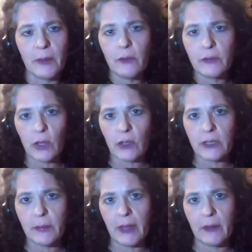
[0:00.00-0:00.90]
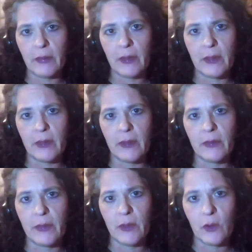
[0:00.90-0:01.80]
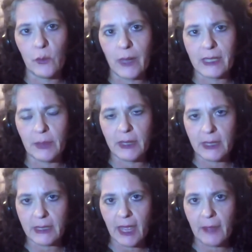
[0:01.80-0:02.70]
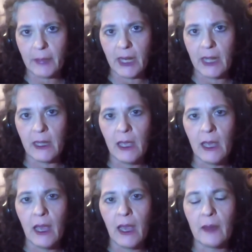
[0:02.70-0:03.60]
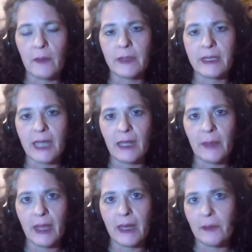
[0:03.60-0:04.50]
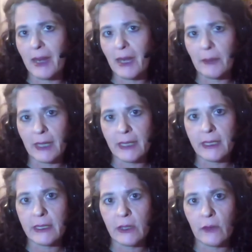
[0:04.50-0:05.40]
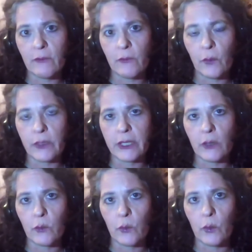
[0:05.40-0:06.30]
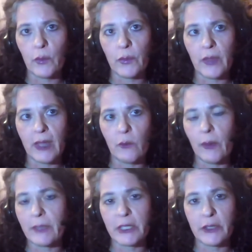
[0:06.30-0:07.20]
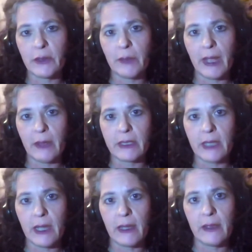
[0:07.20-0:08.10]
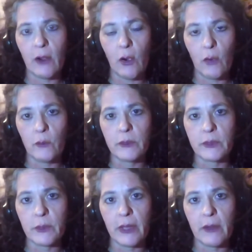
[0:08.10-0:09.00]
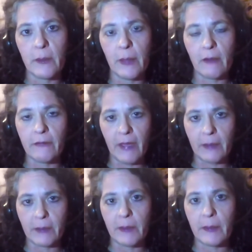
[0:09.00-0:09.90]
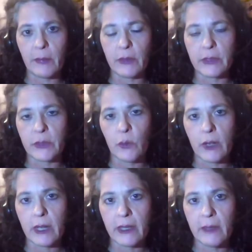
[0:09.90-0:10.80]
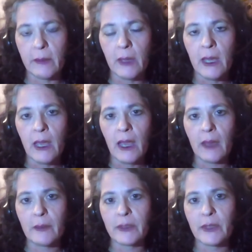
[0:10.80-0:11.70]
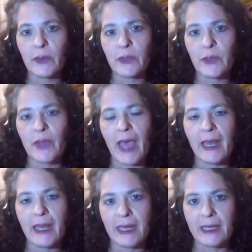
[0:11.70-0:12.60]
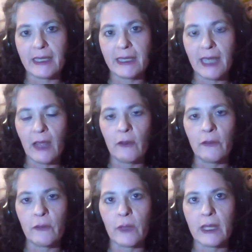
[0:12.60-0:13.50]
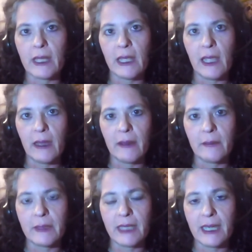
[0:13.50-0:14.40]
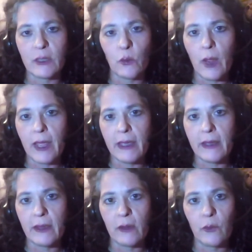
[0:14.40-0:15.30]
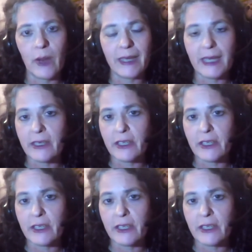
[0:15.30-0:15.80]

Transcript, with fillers: Um, you've talked about the, the harassment that's happening. Um, Taliban in many places are enforcing a rule that women shouldn't be outside their homes without a male family member escorting them. Um, so, so that in itself really um, takes away the right